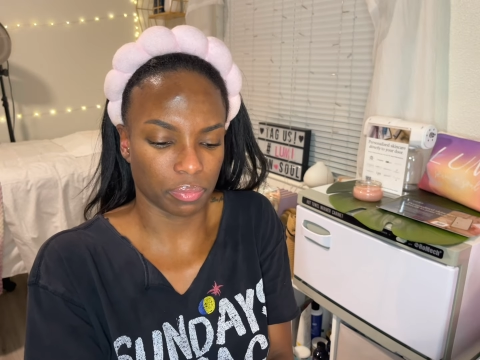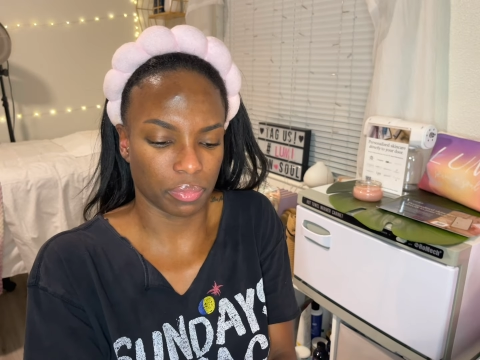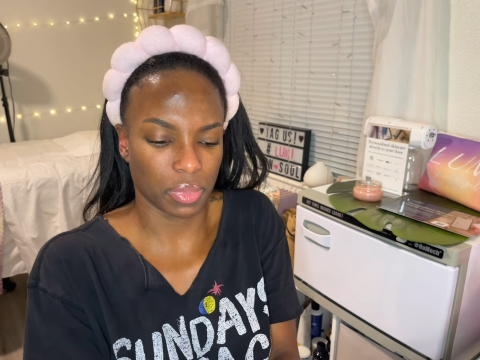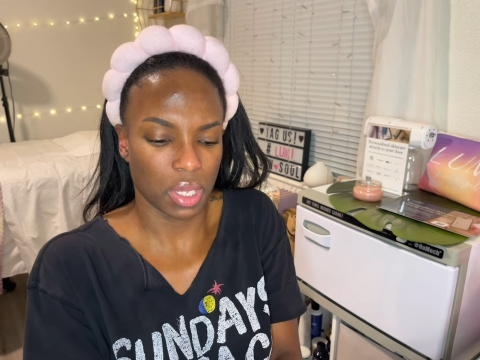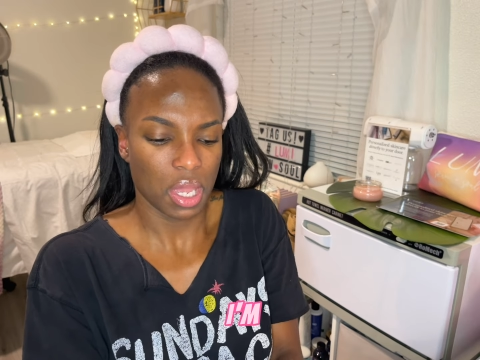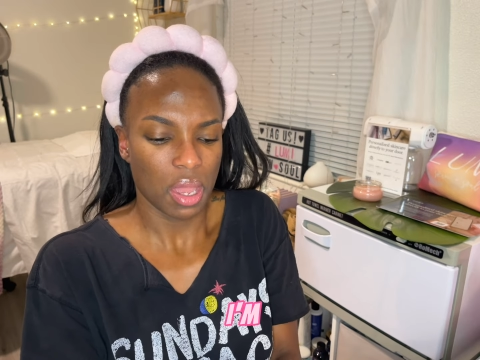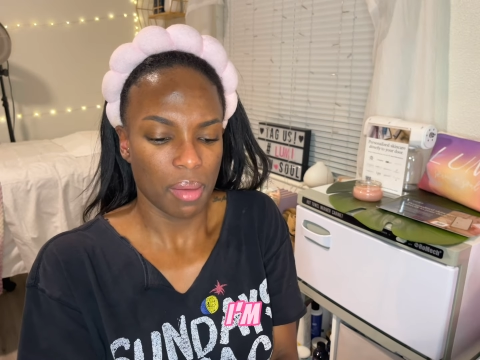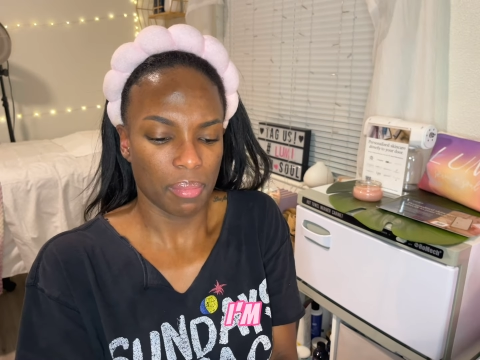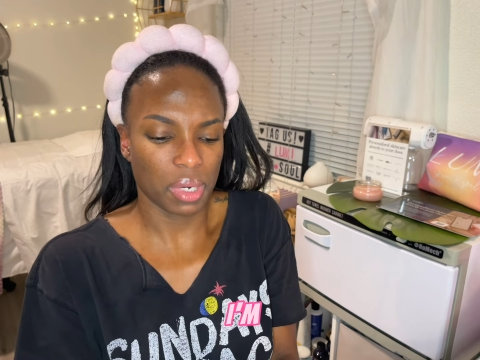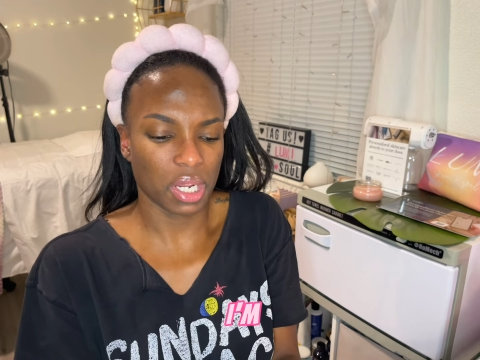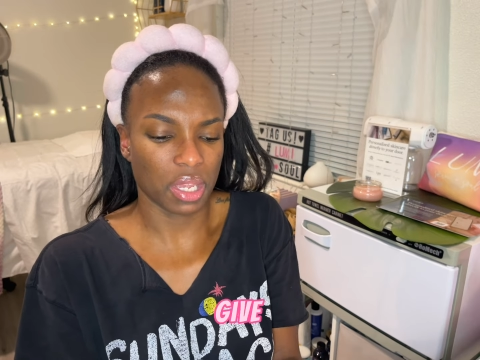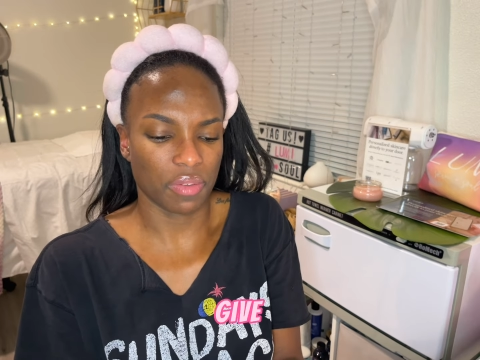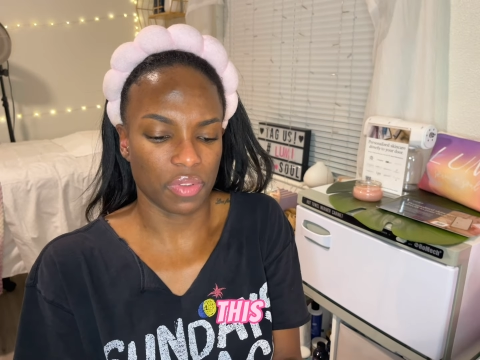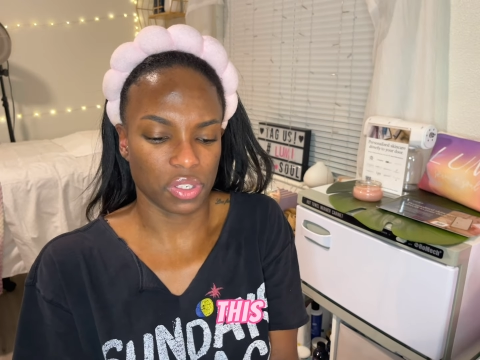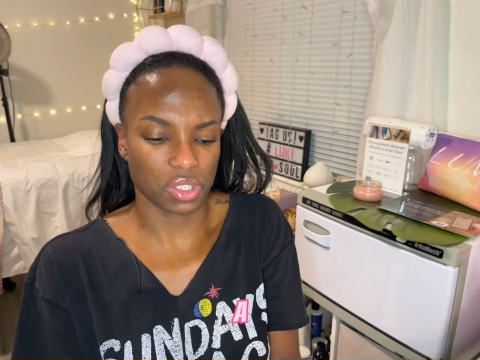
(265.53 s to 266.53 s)
I'm gonna
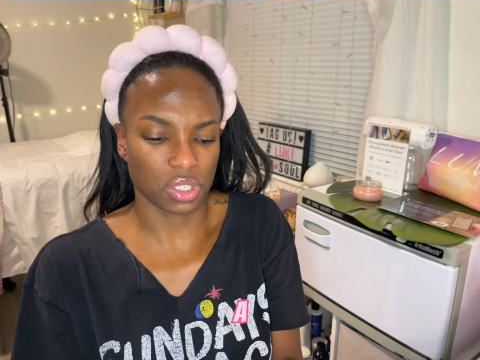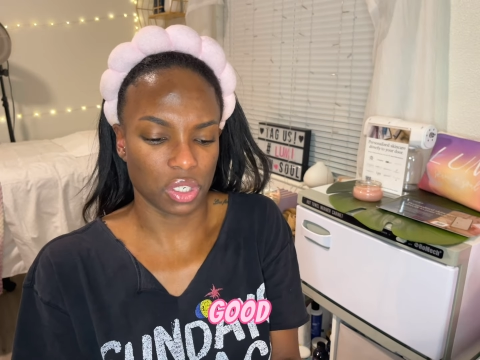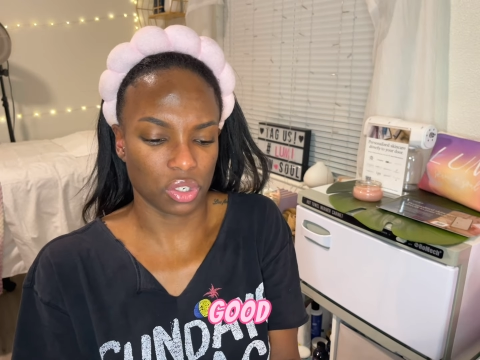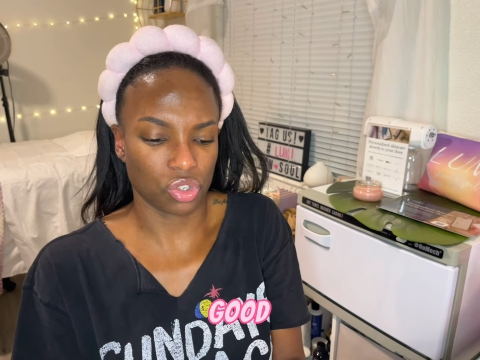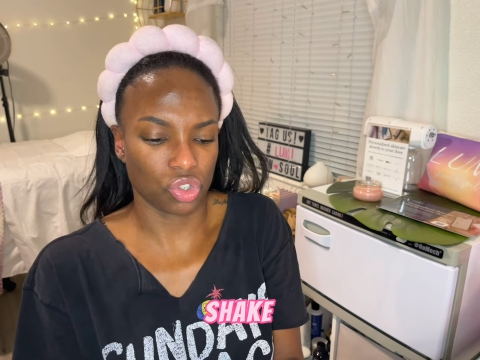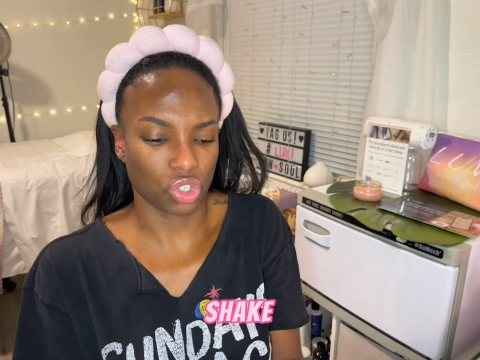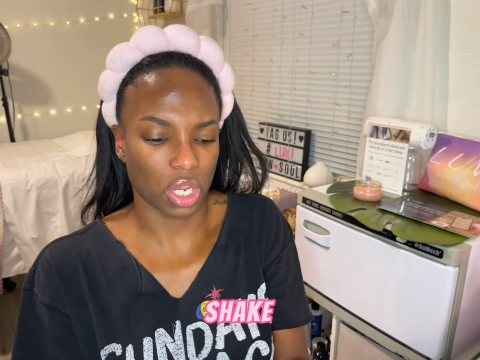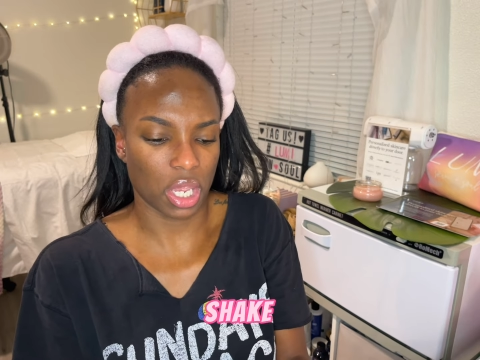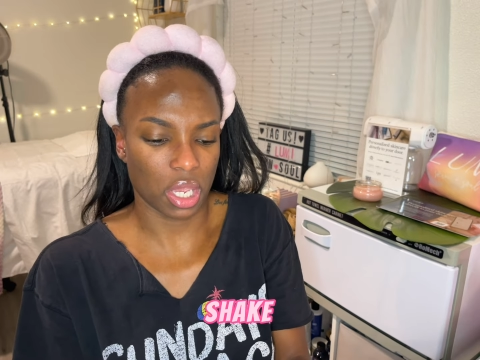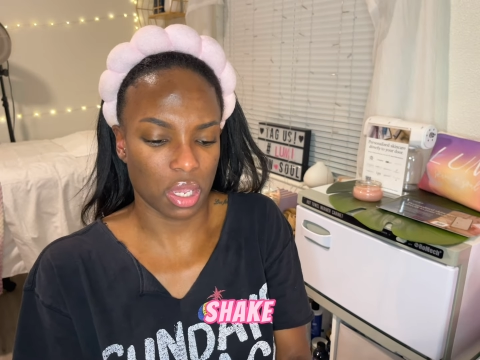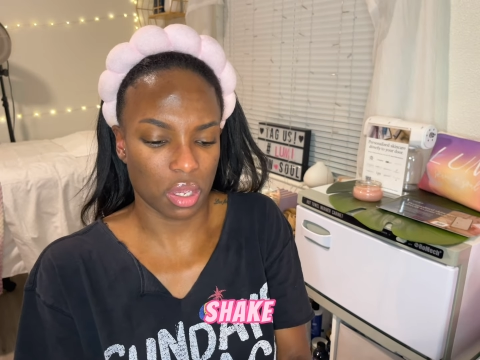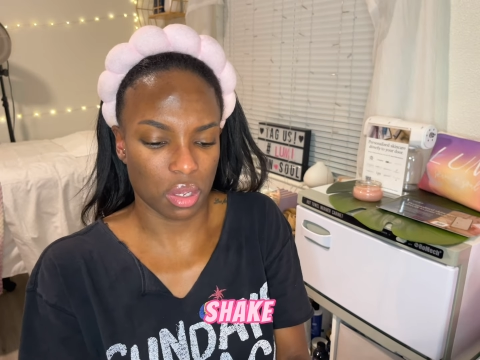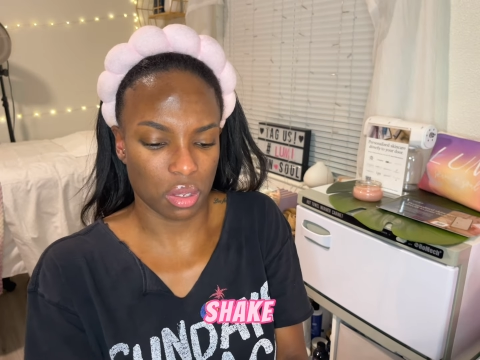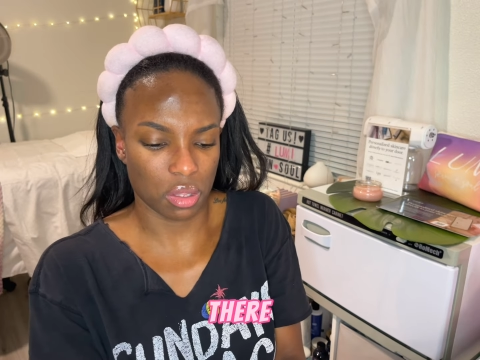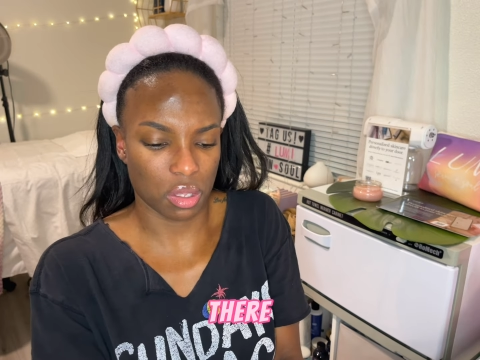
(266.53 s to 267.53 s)
give this a good shake.
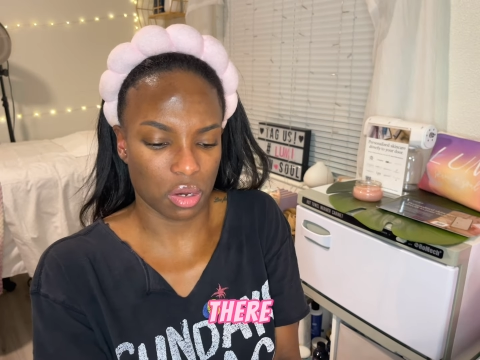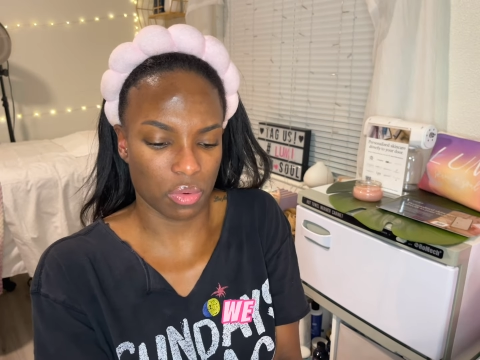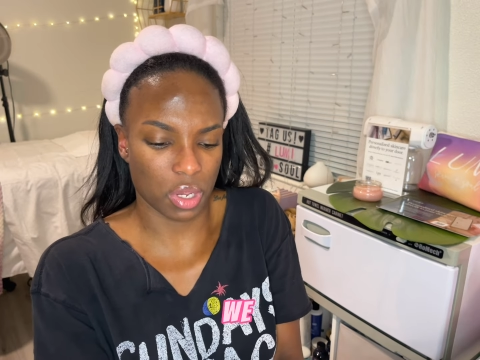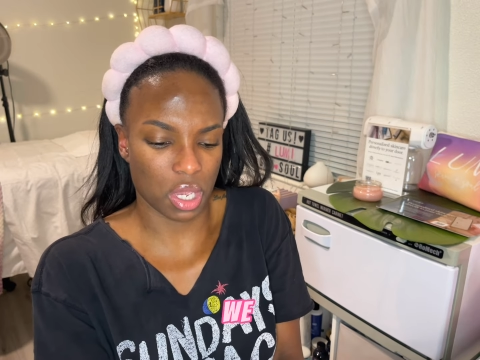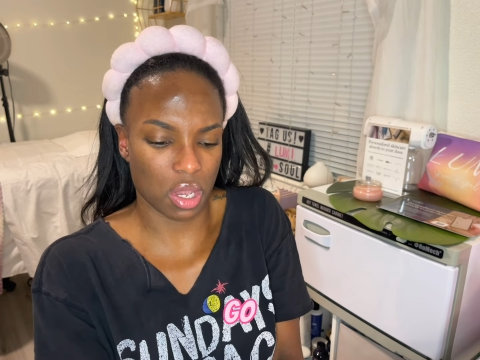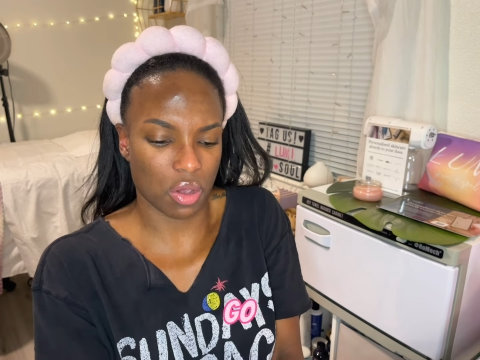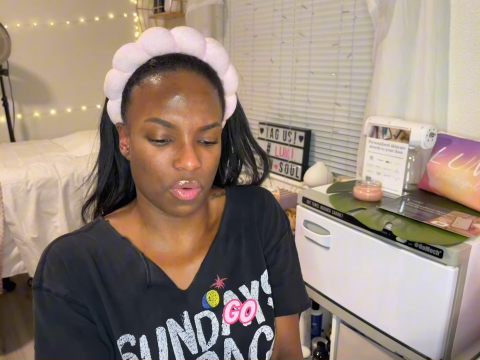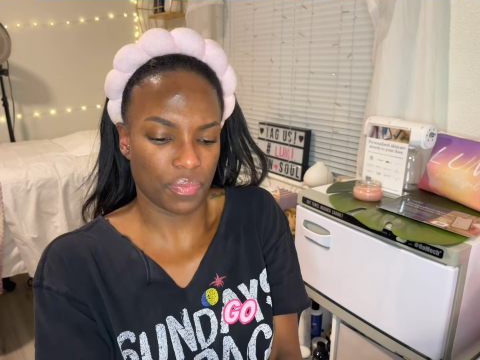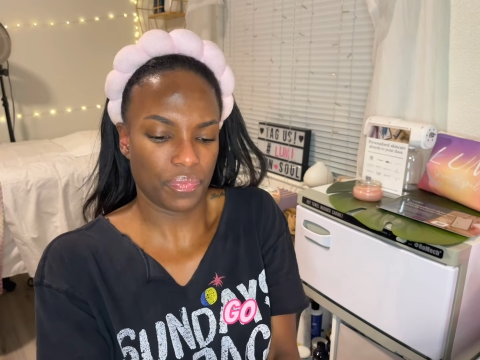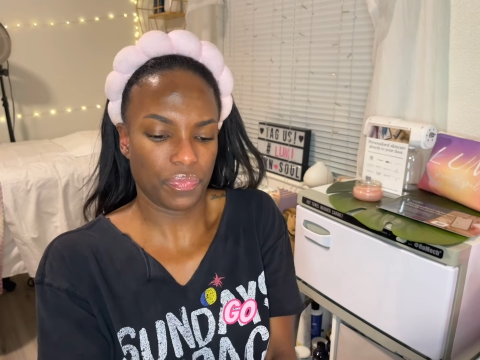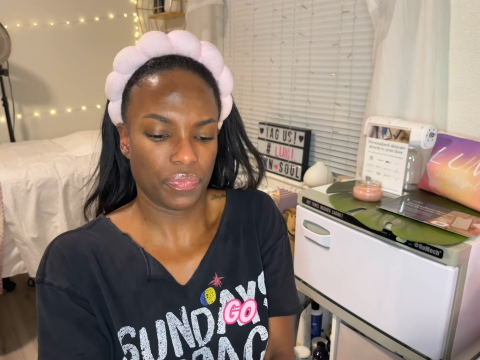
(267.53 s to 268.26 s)
There we go.